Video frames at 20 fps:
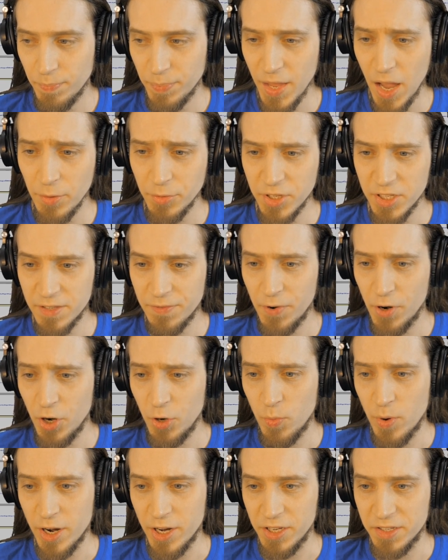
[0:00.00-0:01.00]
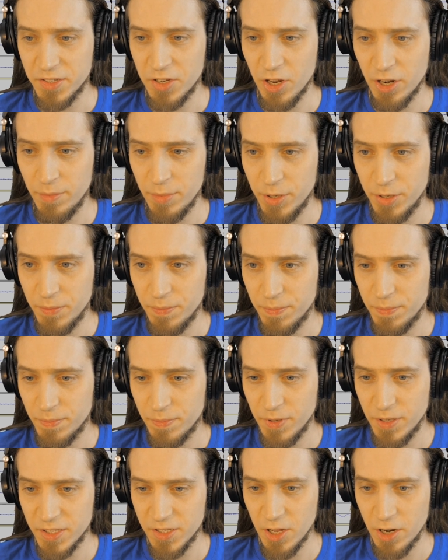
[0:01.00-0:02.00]
Now this third one is gonna be
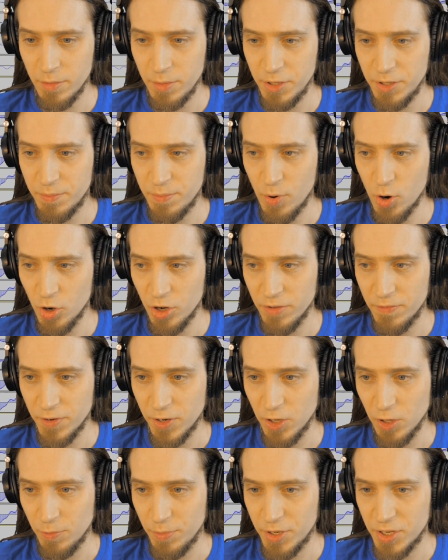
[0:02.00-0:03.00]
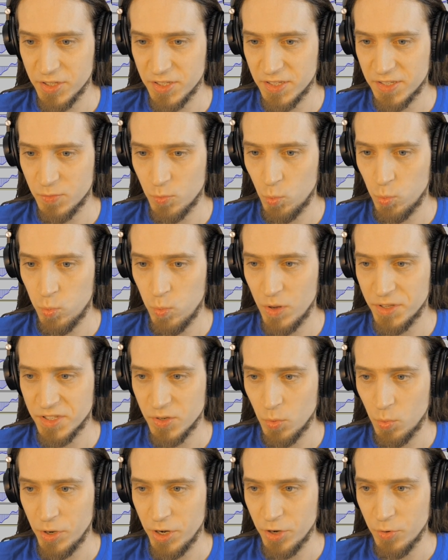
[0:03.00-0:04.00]
more difficult because it's
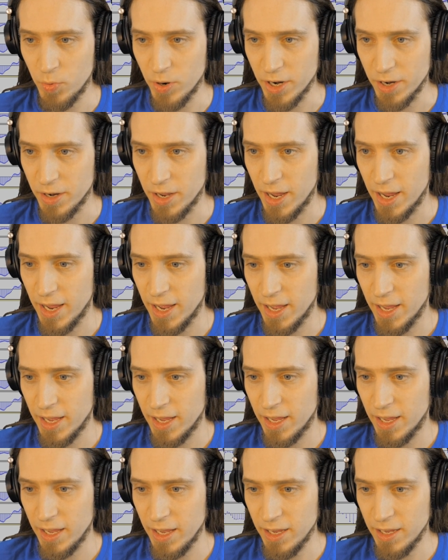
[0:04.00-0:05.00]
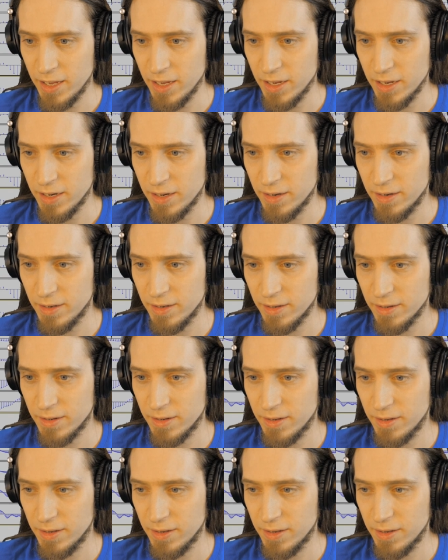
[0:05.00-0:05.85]
a weird one, and I'm